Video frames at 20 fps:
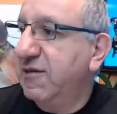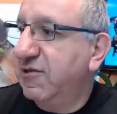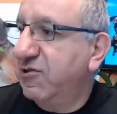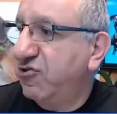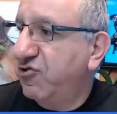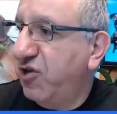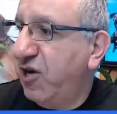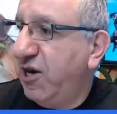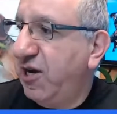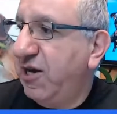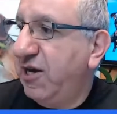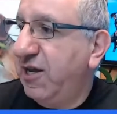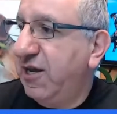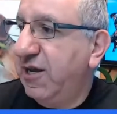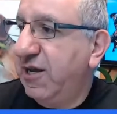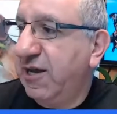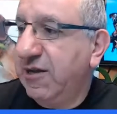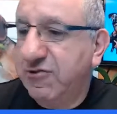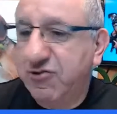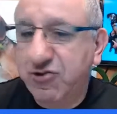and
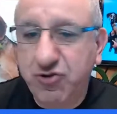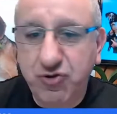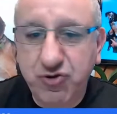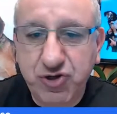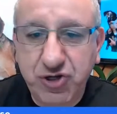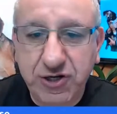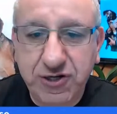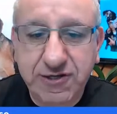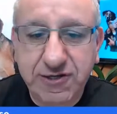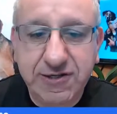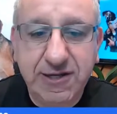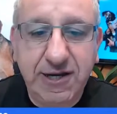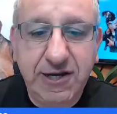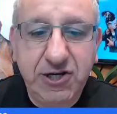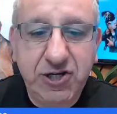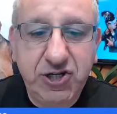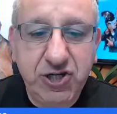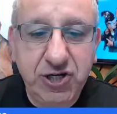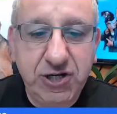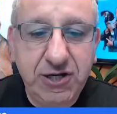training and
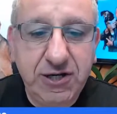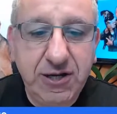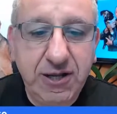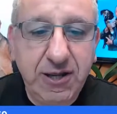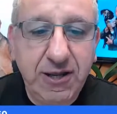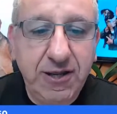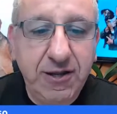socialization.